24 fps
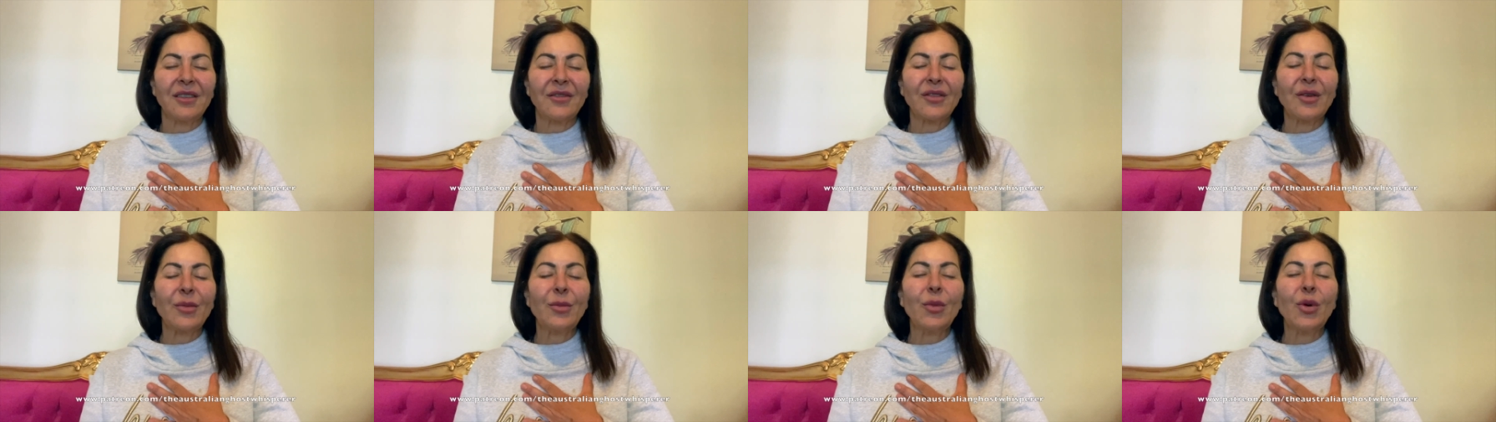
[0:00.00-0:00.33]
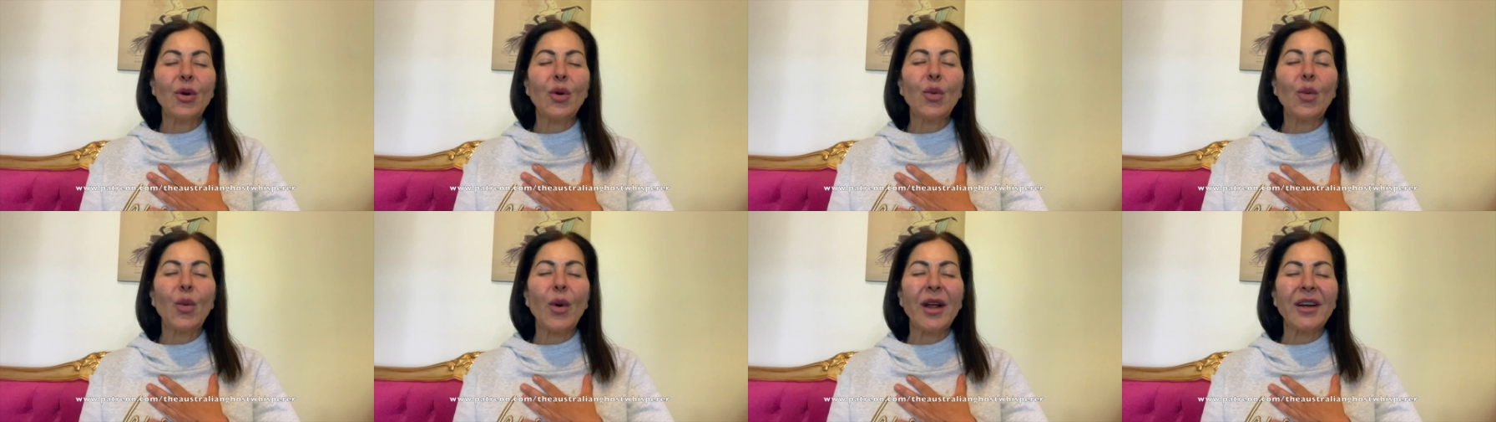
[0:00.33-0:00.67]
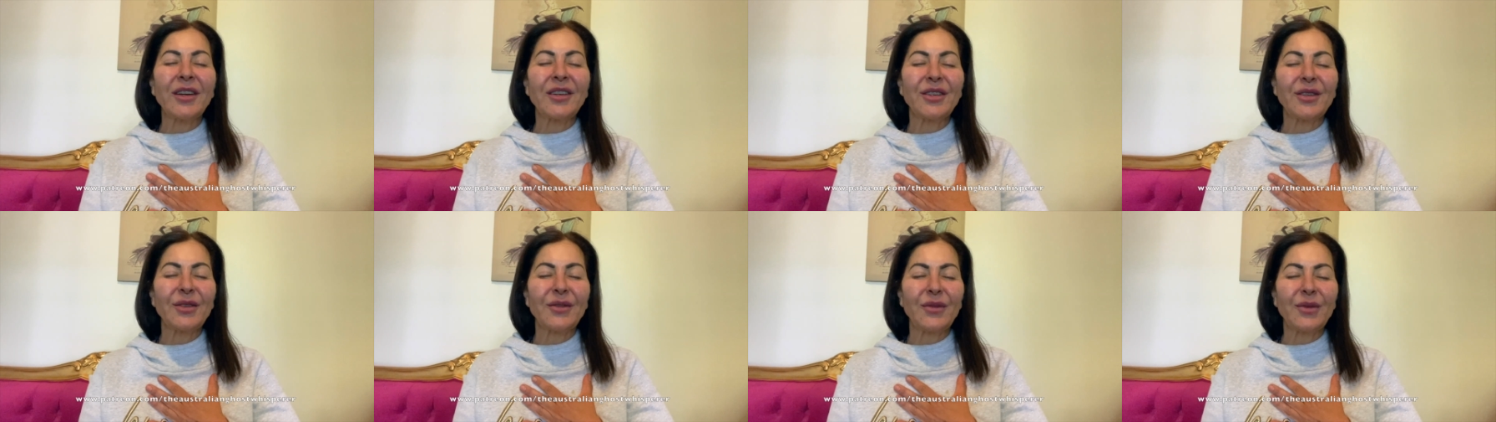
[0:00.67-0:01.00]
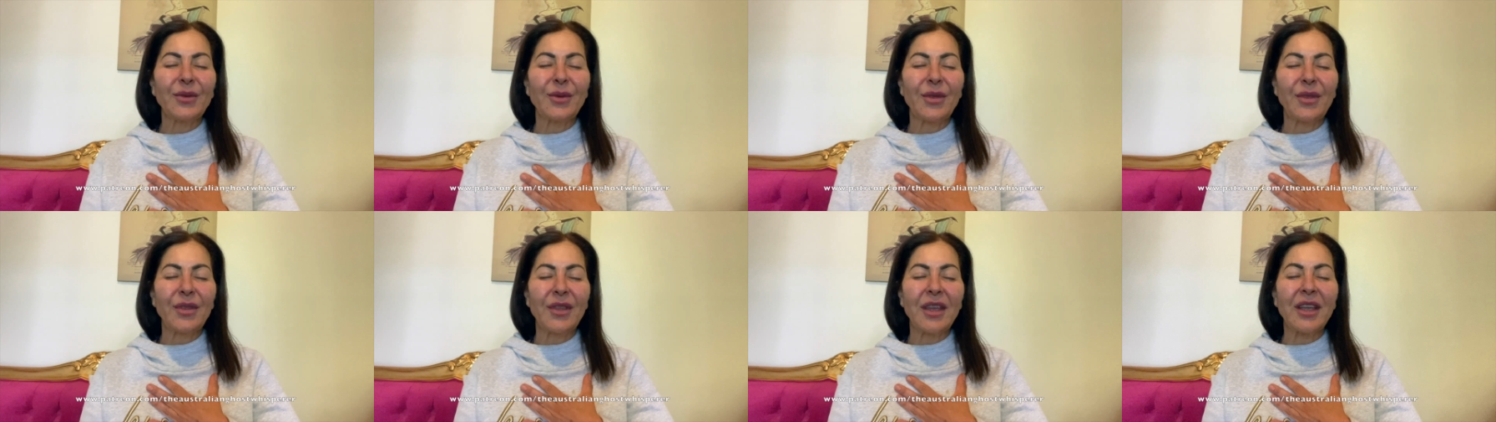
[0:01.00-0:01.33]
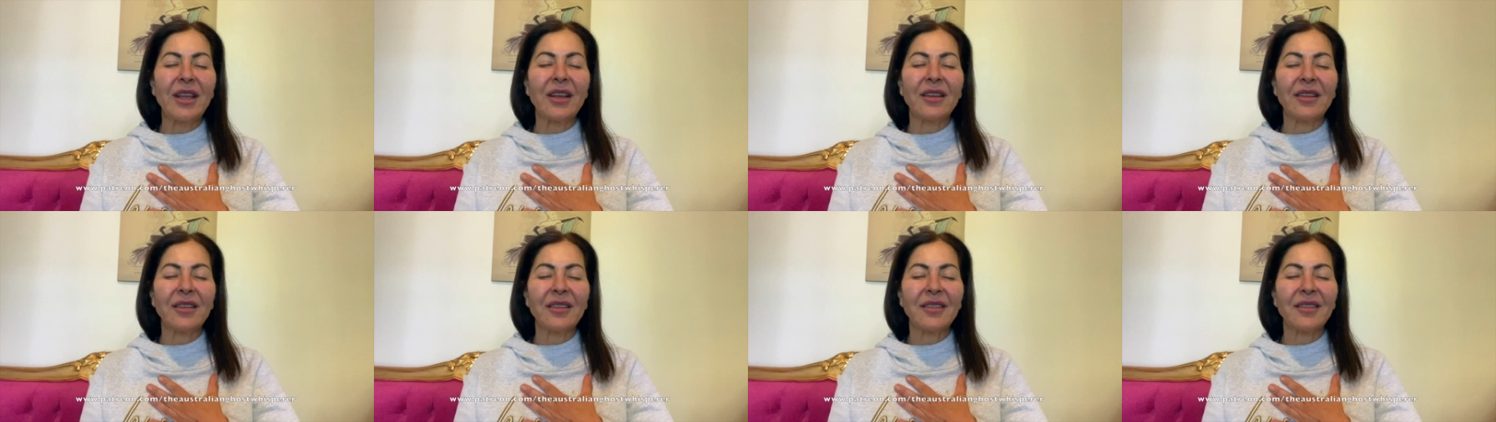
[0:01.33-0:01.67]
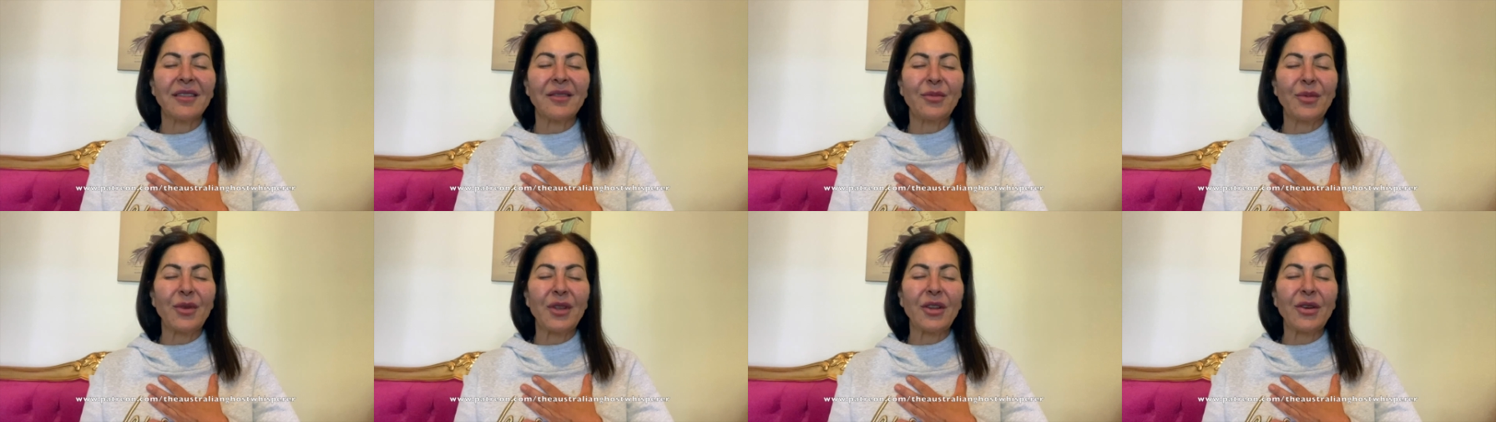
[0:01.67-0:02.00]
the more wonderful
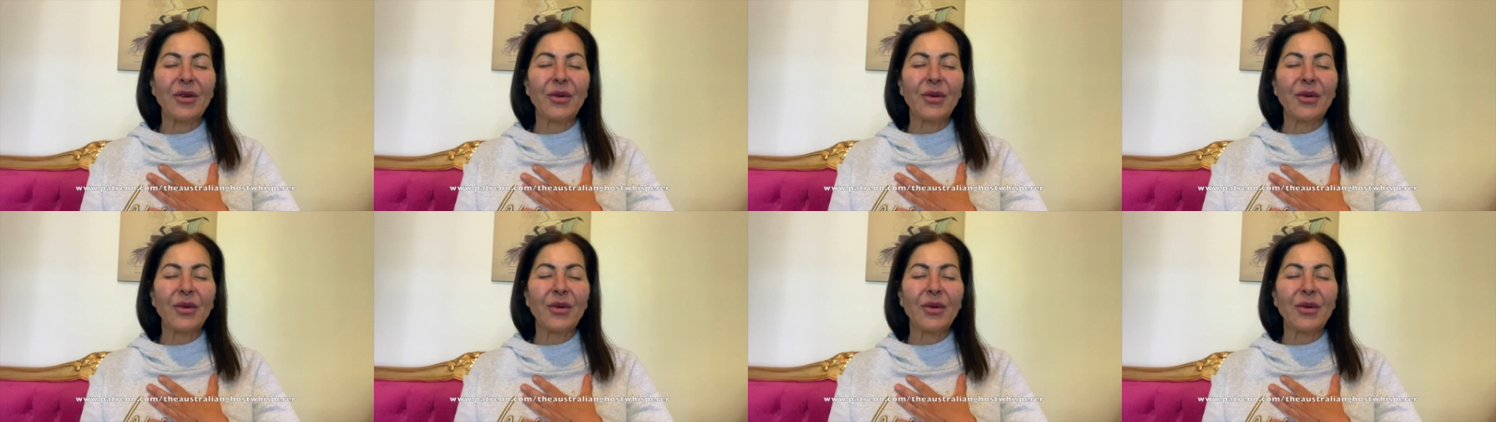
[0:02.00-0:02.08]
things we